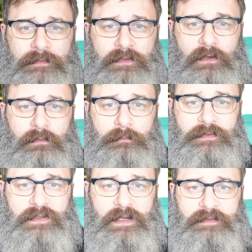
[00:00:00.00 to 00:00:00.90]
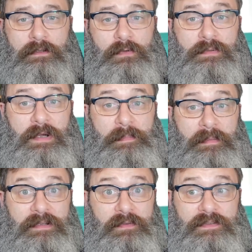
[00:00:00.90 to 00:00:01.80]
So sites, go into my
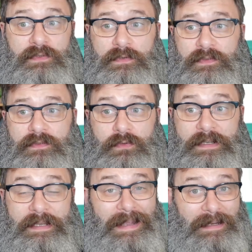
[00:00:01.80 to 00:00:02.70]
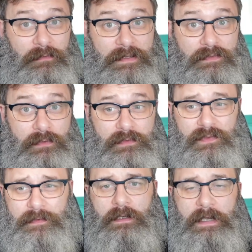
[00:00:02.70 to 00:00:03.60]
public resources, add a resource,